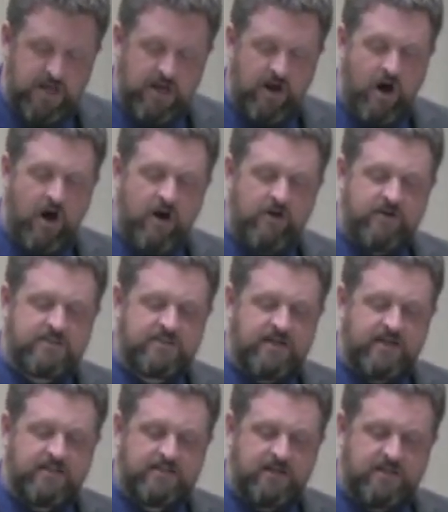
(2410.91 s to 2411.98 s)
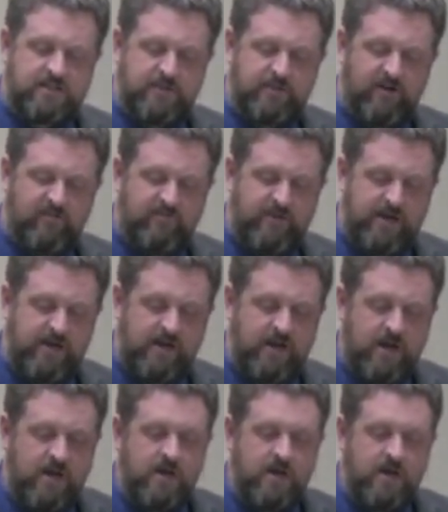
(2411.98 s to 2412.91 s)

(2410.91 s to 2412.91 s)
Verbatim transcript: and honorest thy sons above me